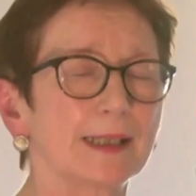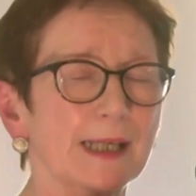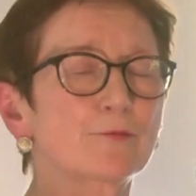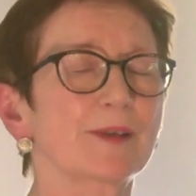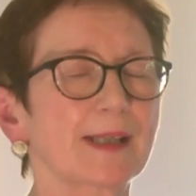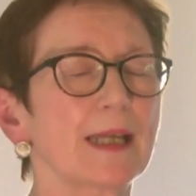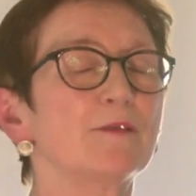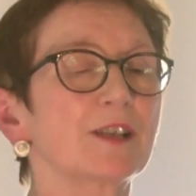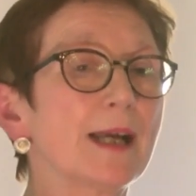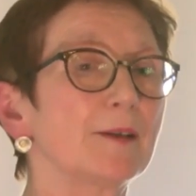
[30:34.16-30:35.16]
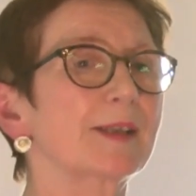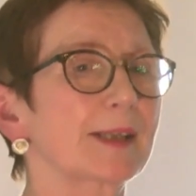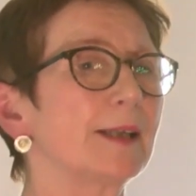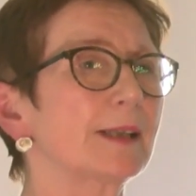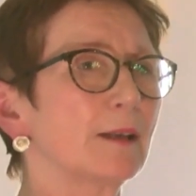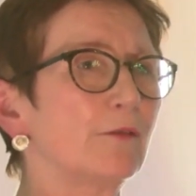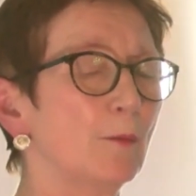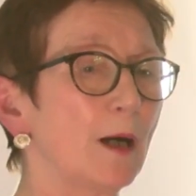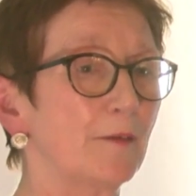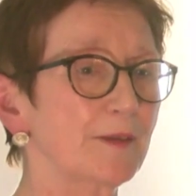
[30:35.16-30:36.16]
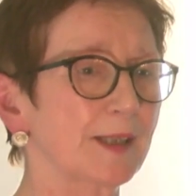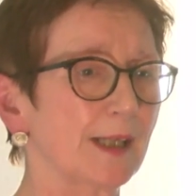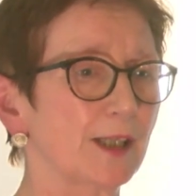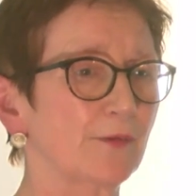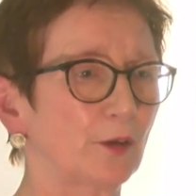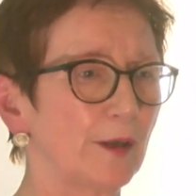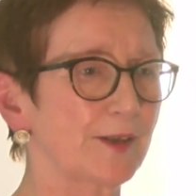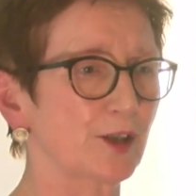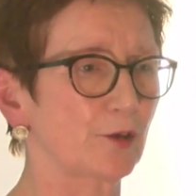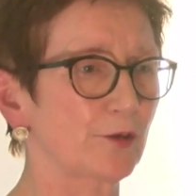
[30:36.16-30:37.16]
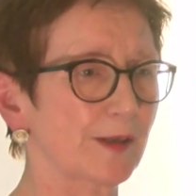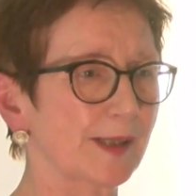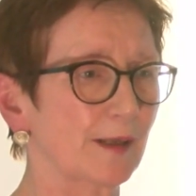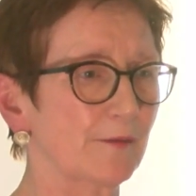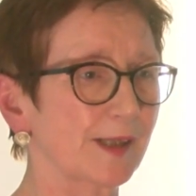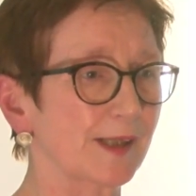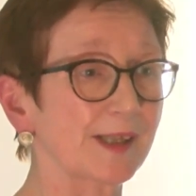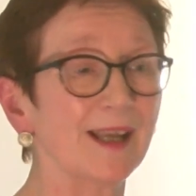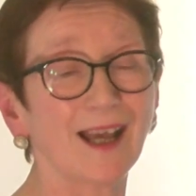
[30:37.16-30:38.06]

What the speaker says: it had received an outstanding from Ofsted for its children's services.